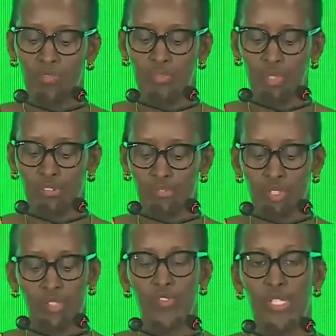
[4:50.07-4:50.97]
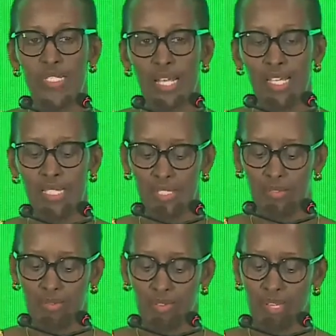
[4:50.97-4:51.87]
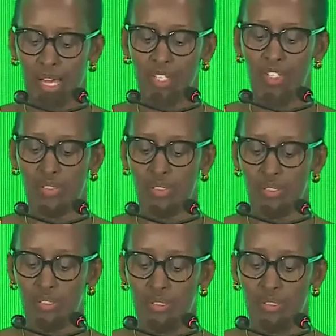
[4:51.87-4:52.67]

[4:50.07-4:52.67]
for decisive action.